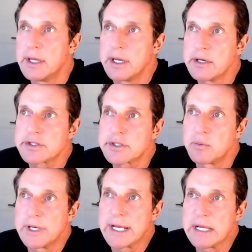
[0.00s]
you know, so
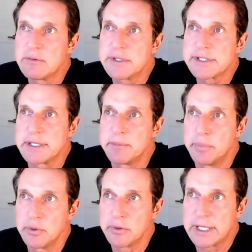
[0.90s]
when I was in
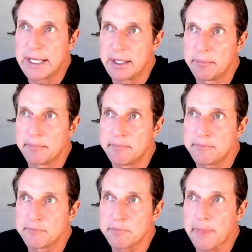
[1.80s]
boot camp,
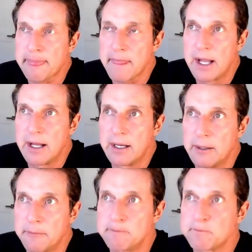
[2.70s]
um,